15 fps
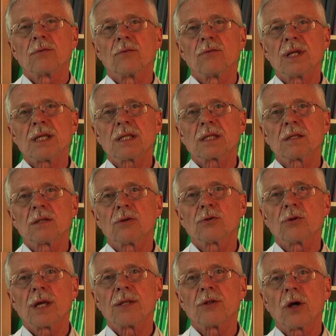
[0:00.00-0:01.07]
The reason
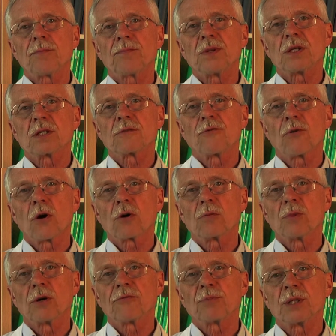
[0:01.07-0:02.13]
to adopt this
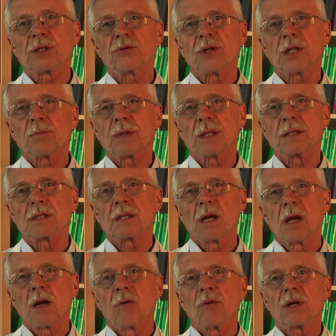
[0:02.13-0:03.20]
form of pretreatment
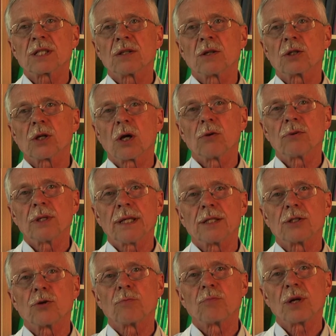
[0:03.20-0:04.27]
was not
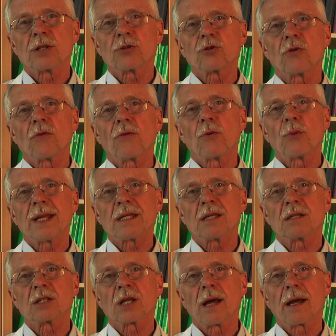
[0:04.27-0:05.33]
only to bridge the
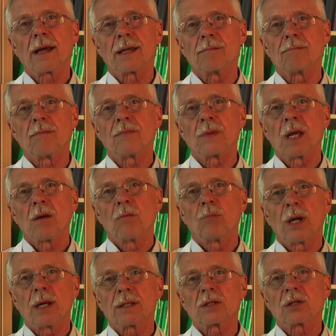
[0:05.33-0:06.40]
waiting time,
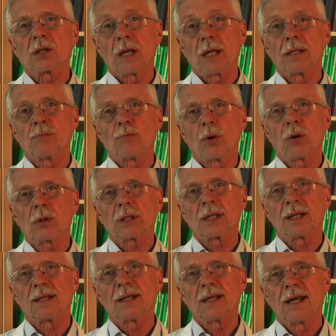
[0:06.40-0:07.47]
but, and
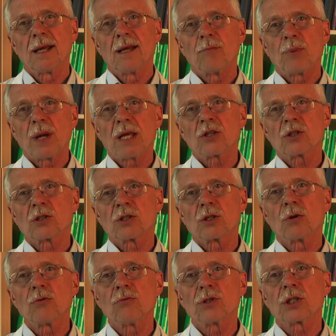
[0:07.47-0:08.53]
importantly,
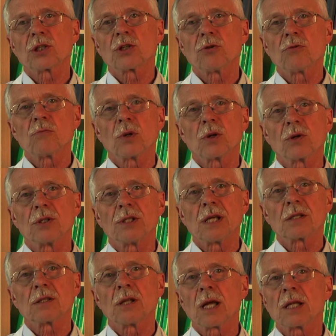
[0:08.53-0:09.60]
patients whose tumor
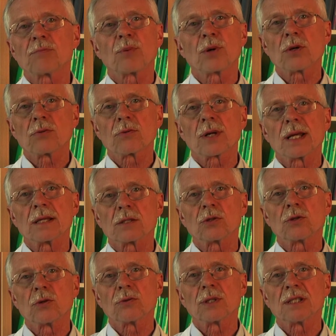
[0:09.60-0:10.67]
did not
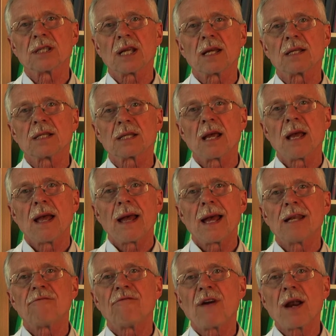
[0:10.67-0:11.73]
progress during TACE
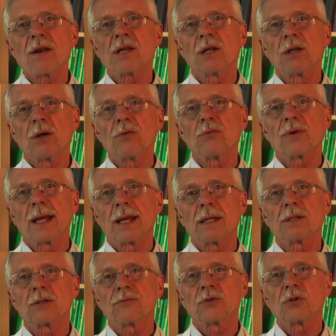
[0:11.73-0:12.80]
had a very low
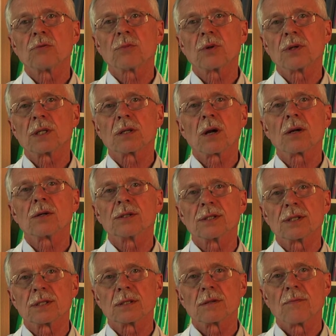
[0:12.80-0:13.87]
rate of tumor
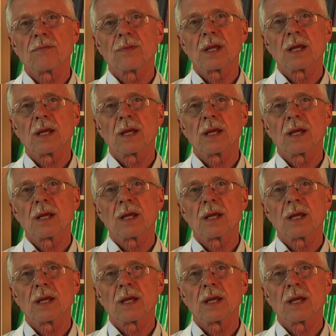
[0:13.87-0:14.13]
recurrence.